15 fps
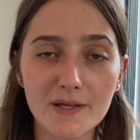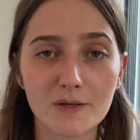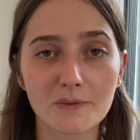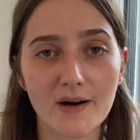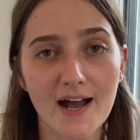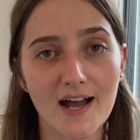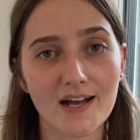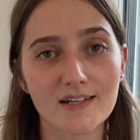it will
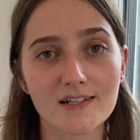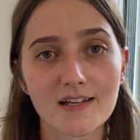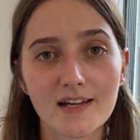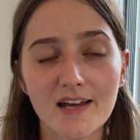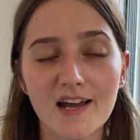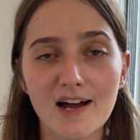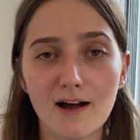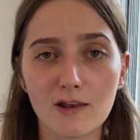add
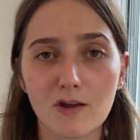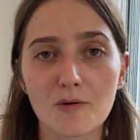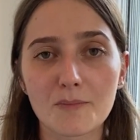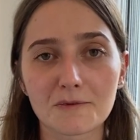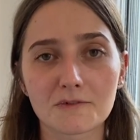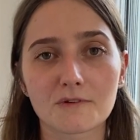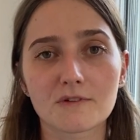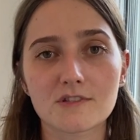a lot
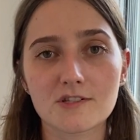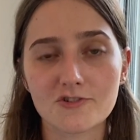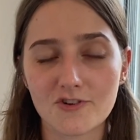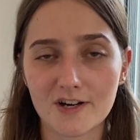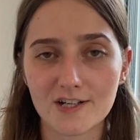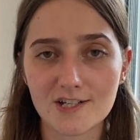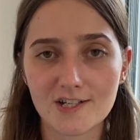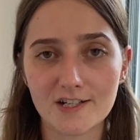more
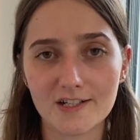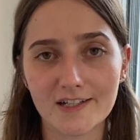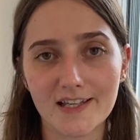structure